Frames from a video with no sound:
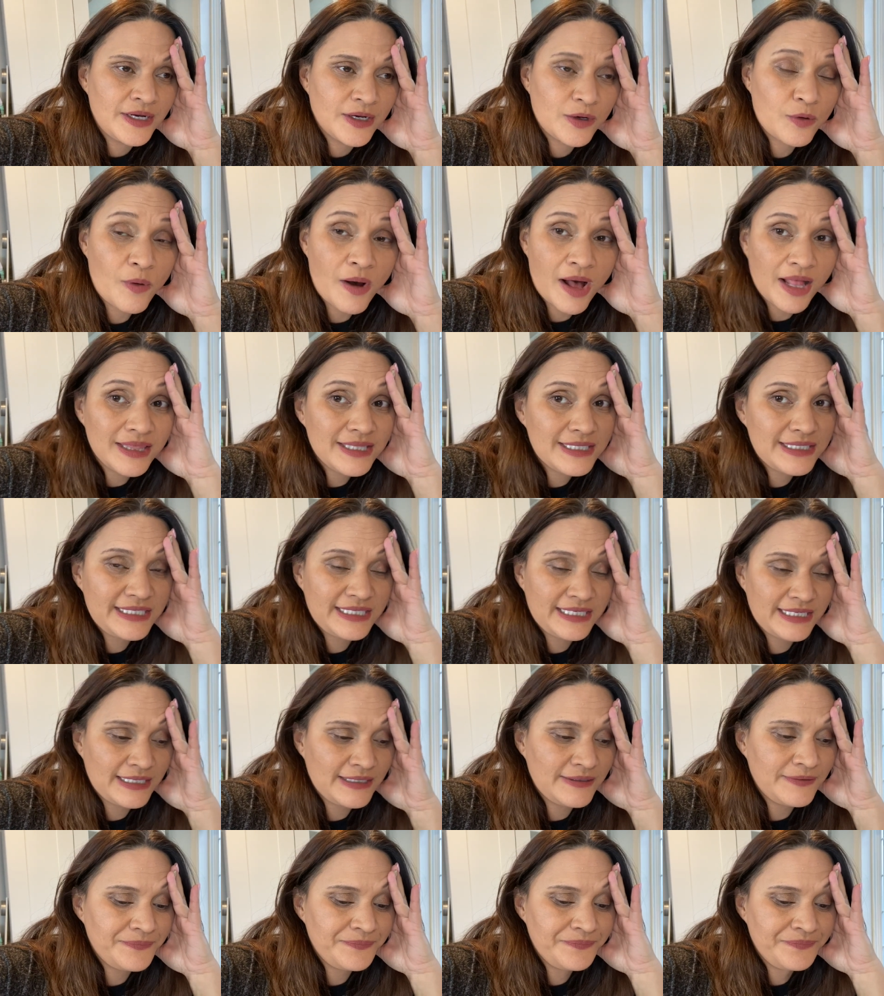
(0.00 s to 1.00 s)

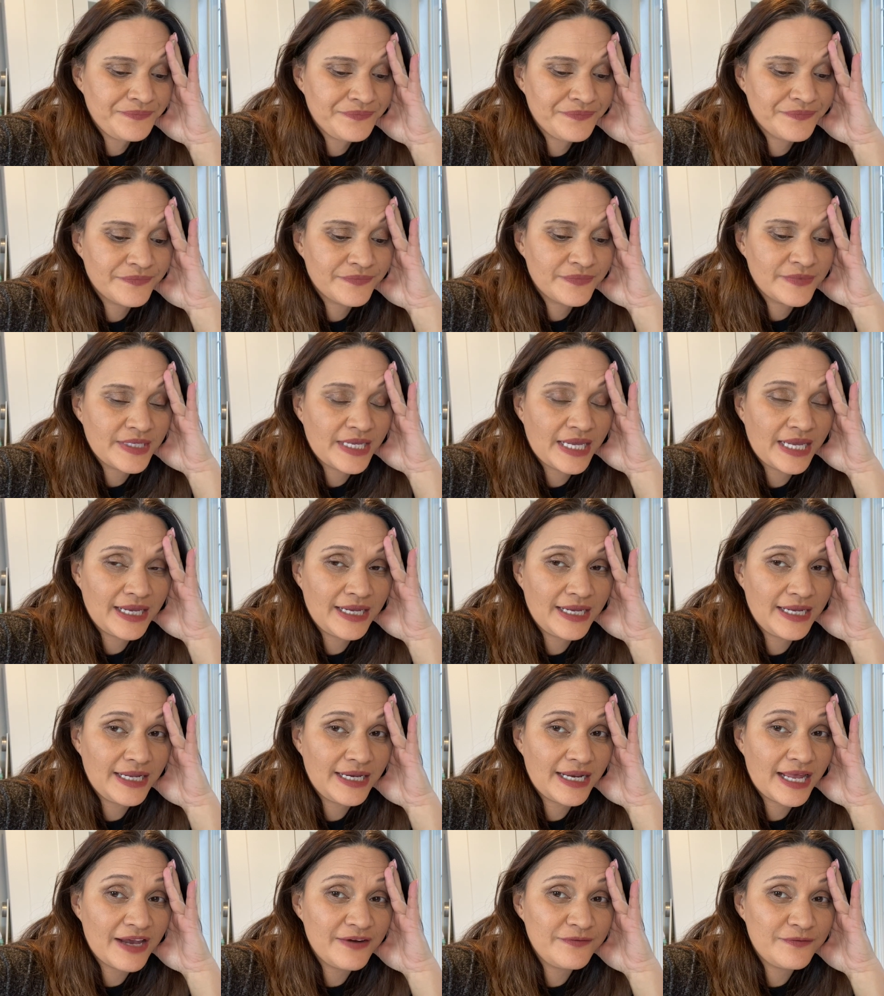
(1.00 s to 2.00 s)
quality
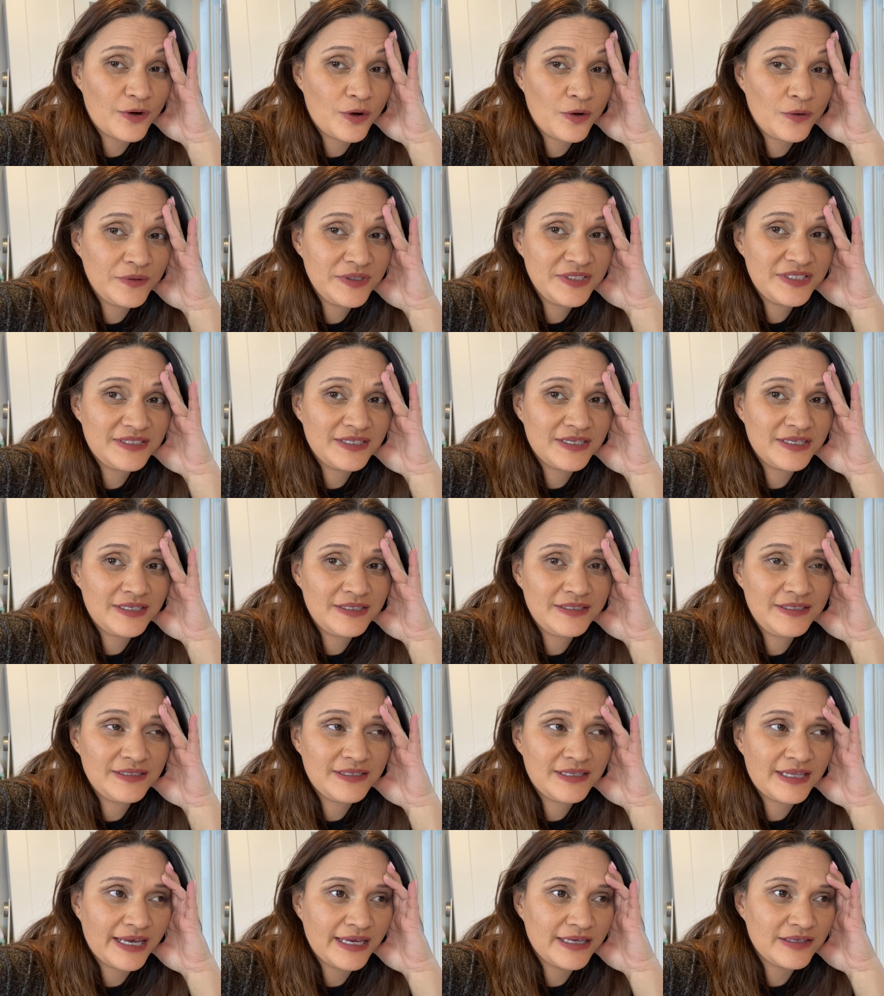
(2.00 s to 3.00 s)
and I've always
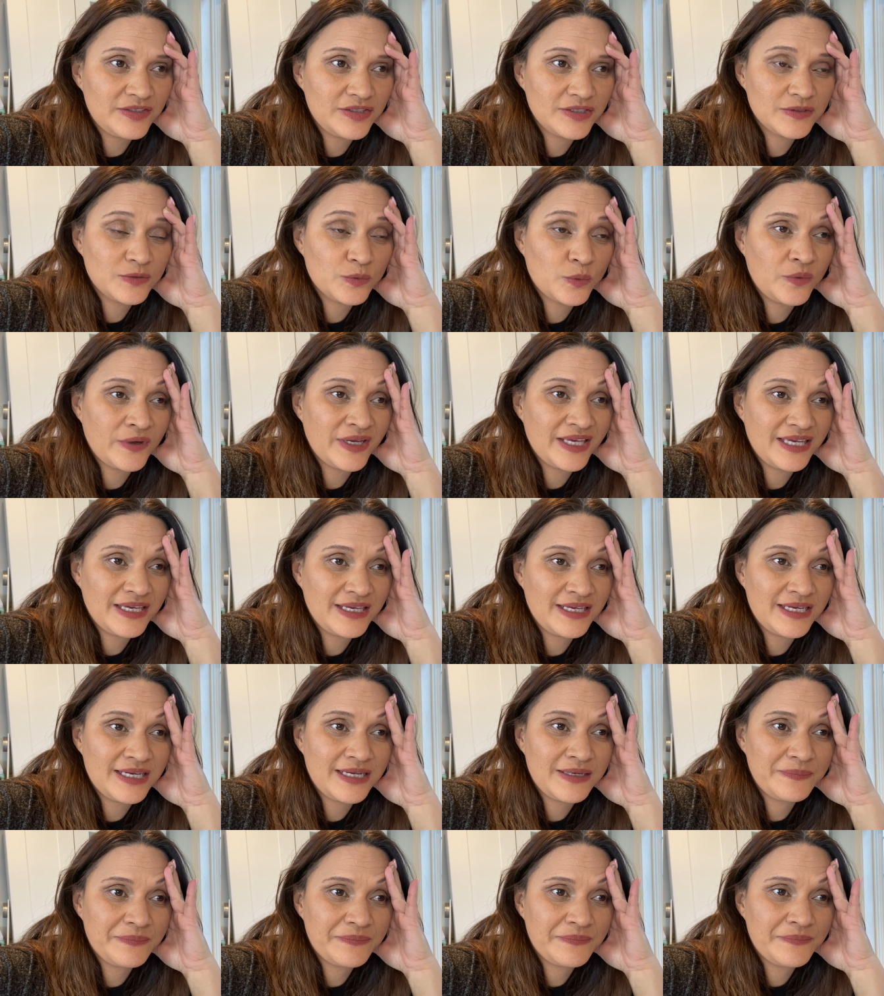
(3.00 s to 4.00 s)
done like just winging
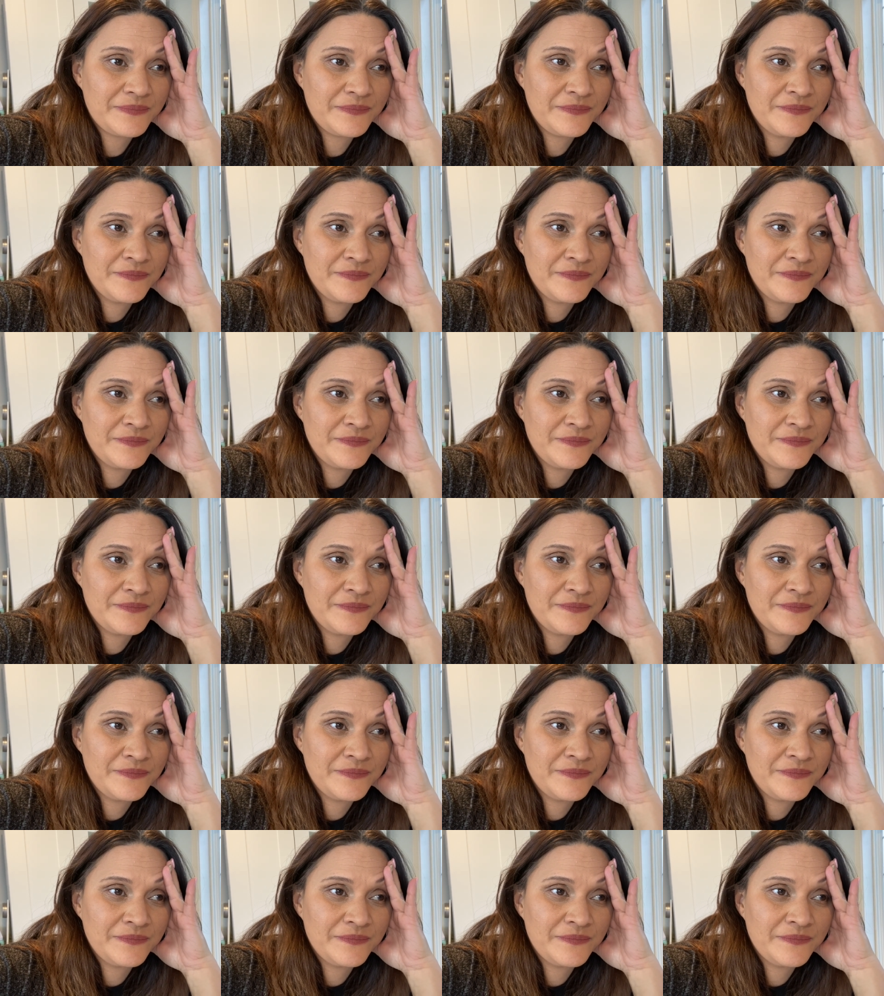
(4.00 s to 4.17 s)
it